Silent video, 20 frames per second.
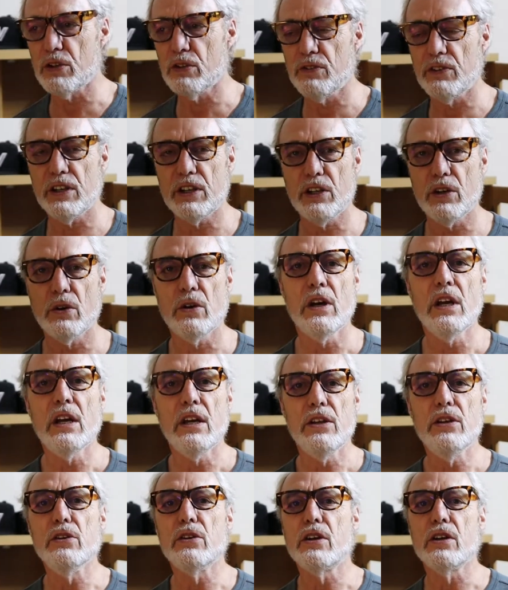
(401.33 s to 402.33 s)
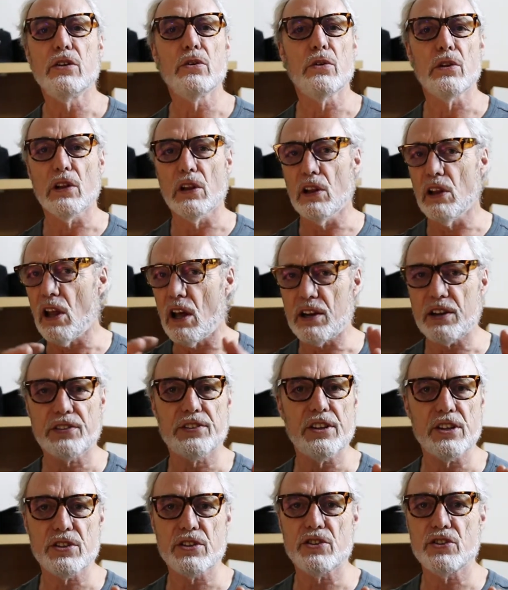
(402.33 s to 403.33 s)
video, you can do a lot of
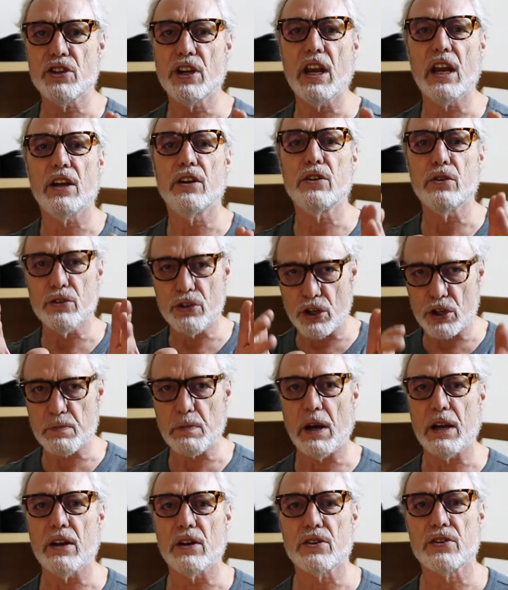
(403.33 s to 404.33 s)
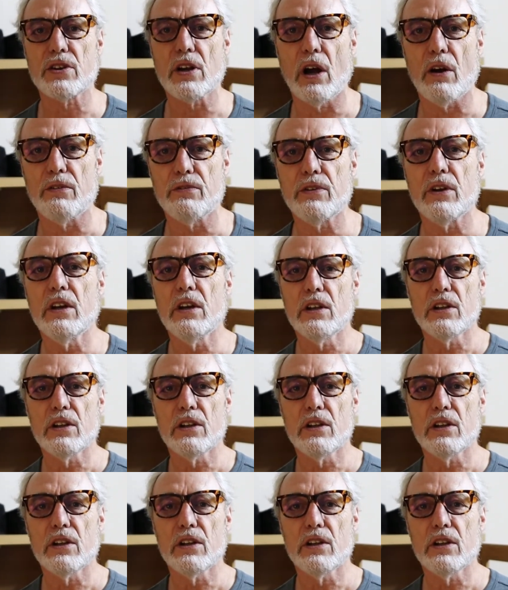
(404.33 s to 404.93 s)
things that you can't do just by yourself,